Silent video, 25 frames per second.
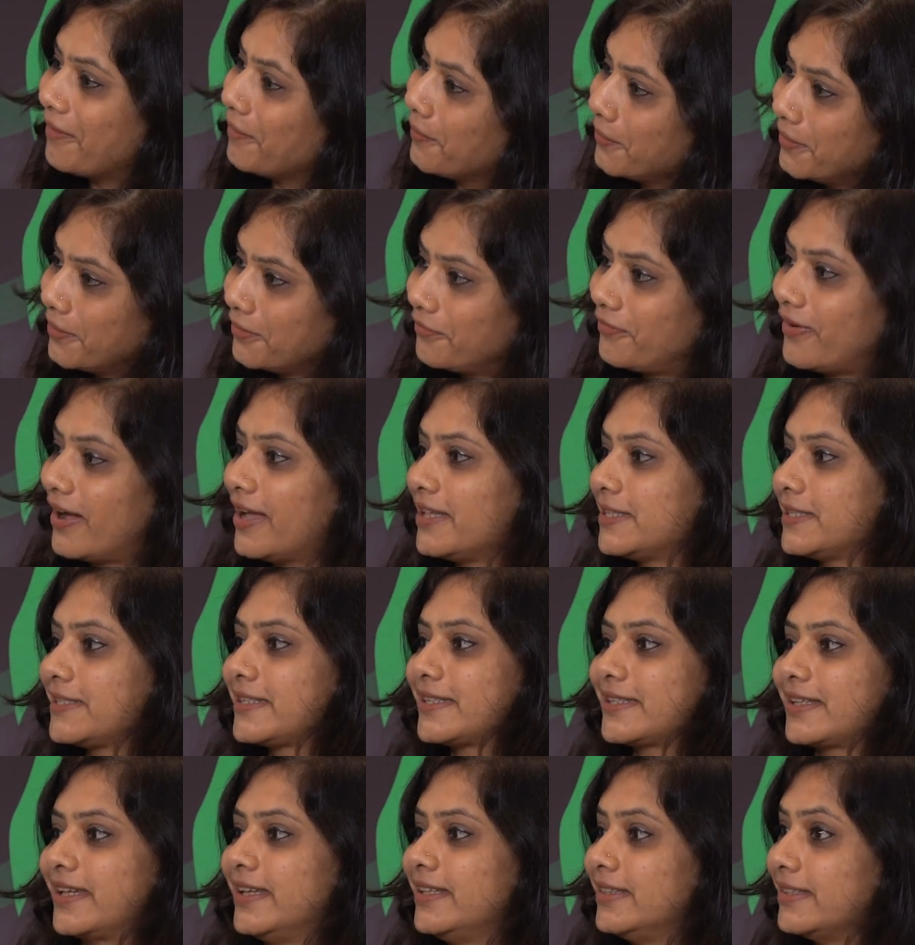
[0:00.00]
all of us
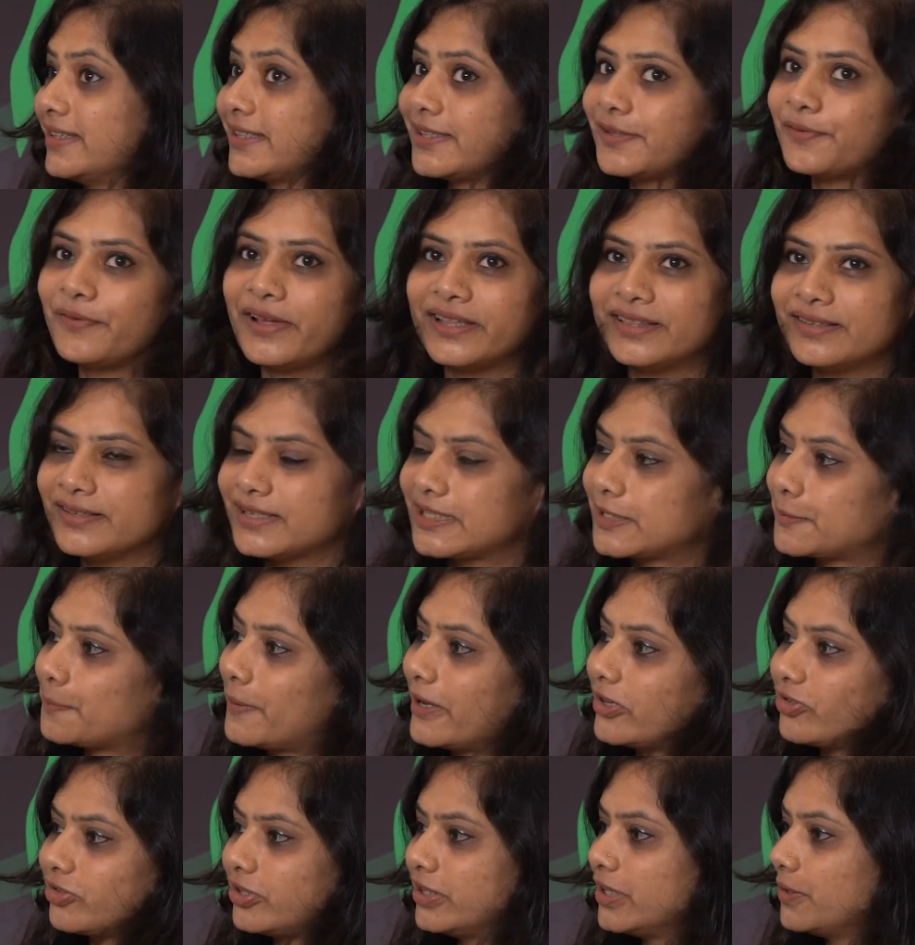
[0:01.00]
in this weather
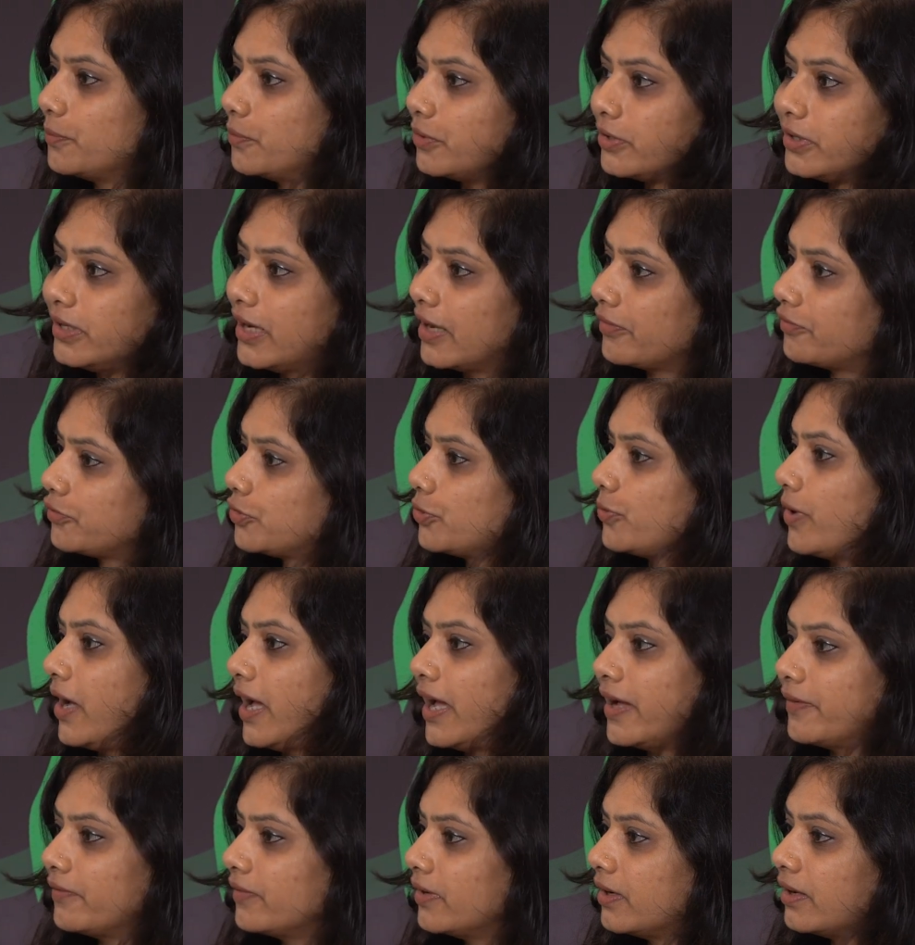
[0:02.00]
especially would love to
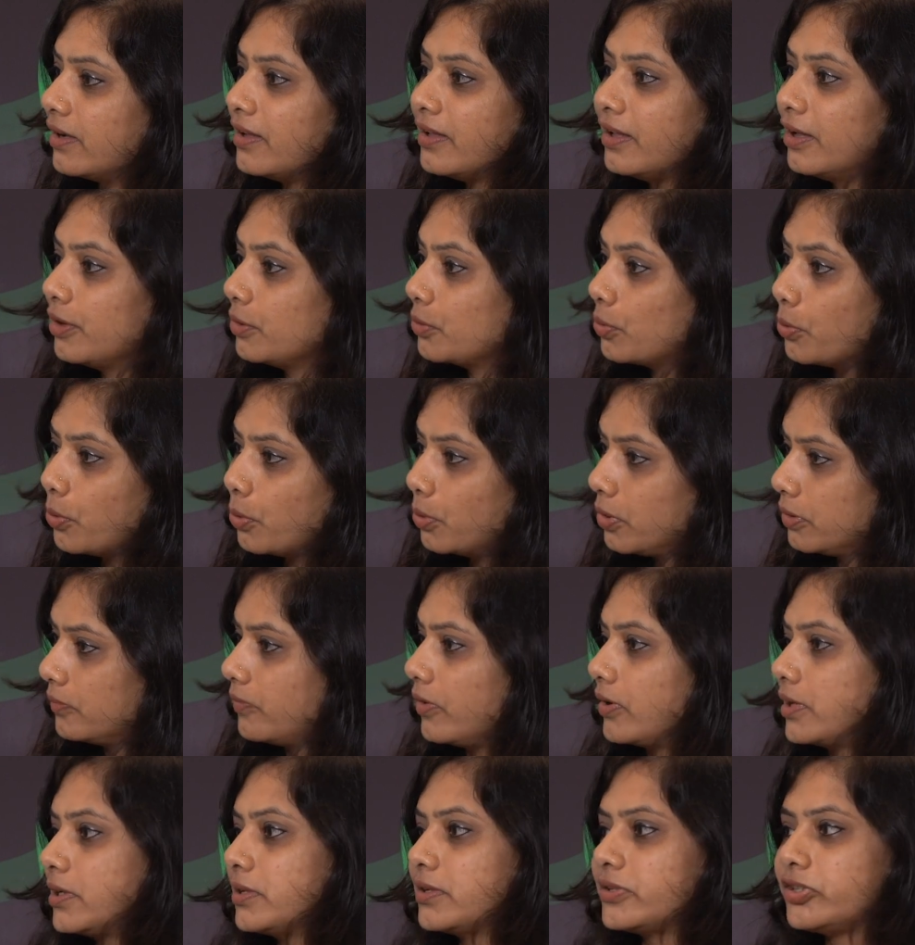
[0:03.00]
have a cold
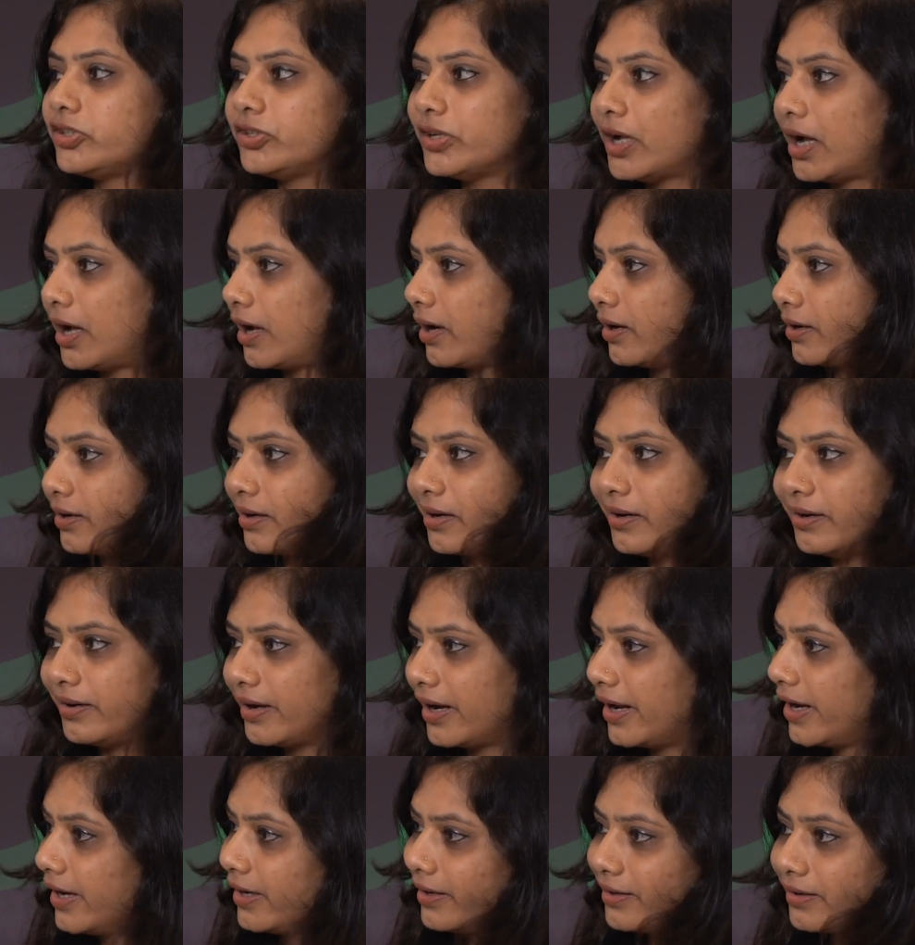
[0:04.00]
water shower, yeah,
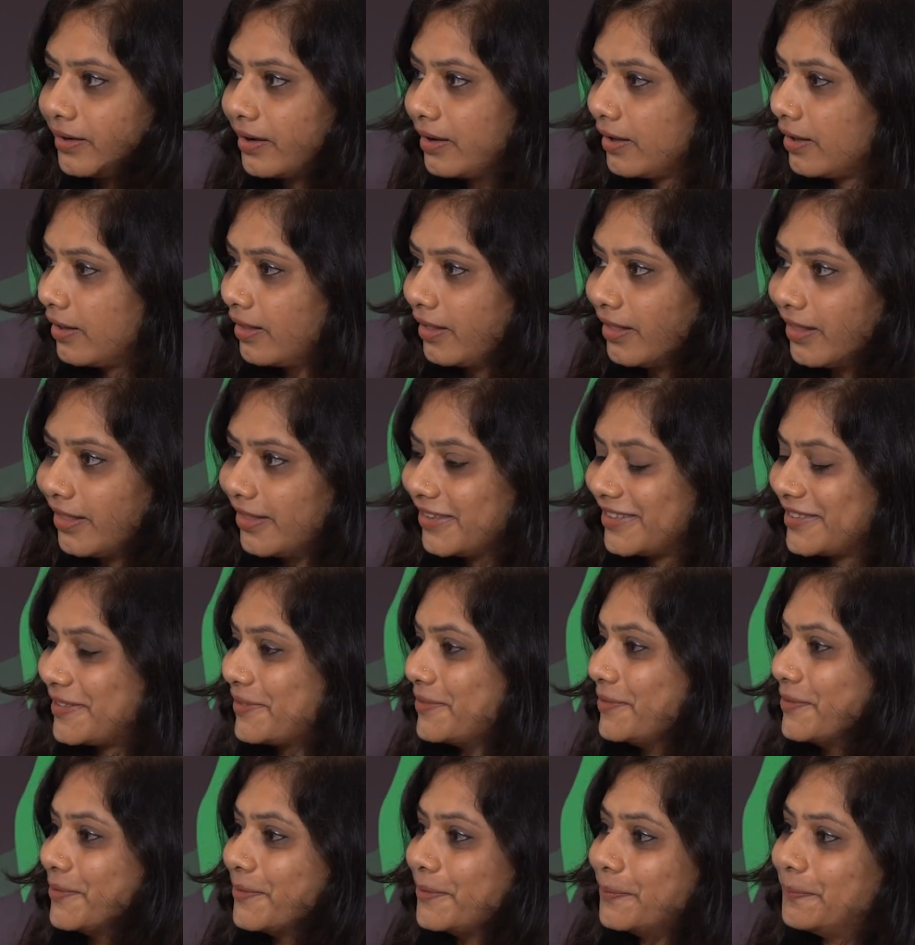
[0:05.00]
right? right?
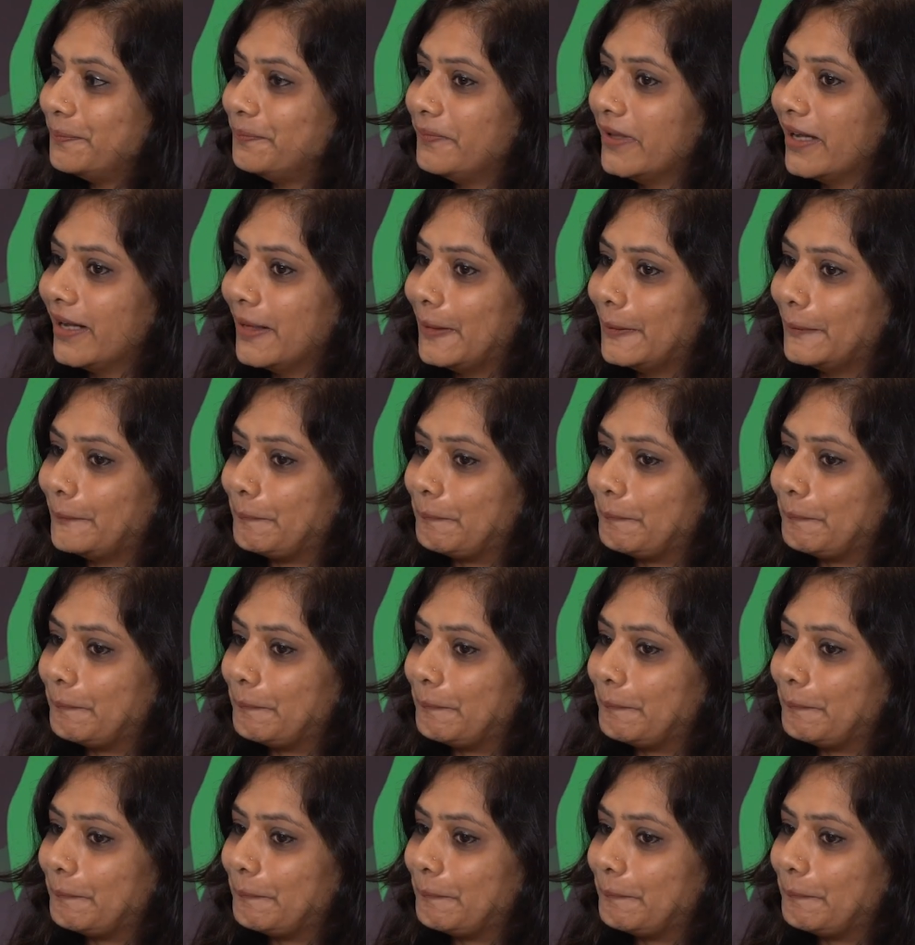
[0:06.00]
So, the,